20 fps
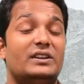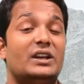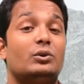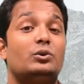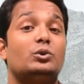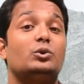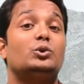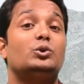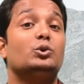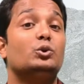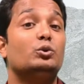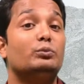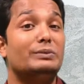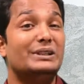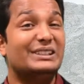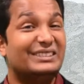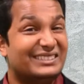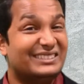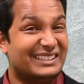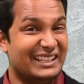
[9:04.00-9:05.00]
have to do
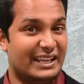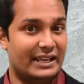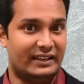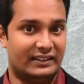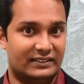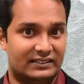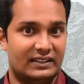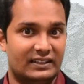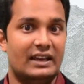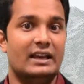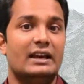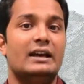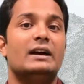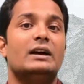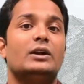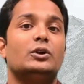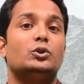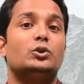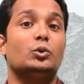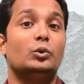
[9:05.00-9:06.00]
mistakes
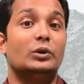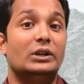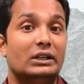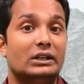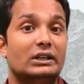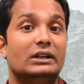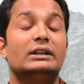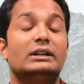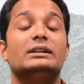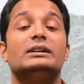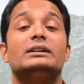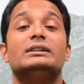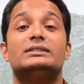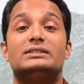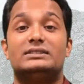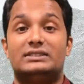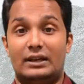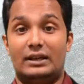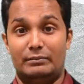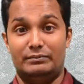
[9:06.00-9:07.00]
to learn
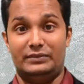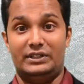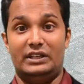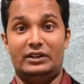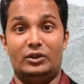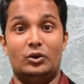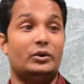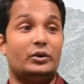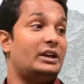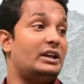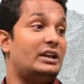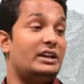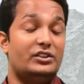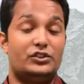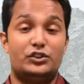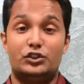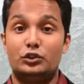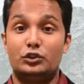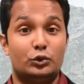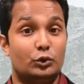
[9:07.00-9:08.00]
something. Okay,
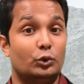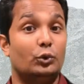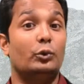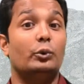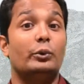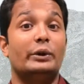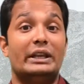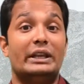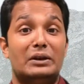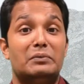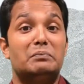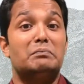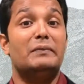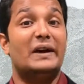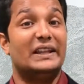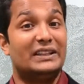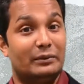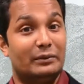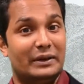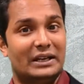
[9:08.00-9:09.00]
it's true in
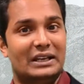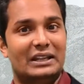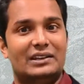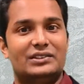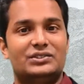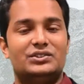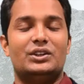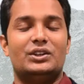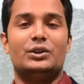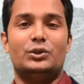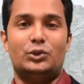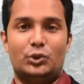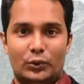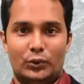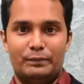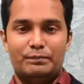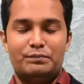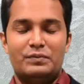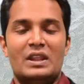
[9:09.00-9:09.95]
mathematics too.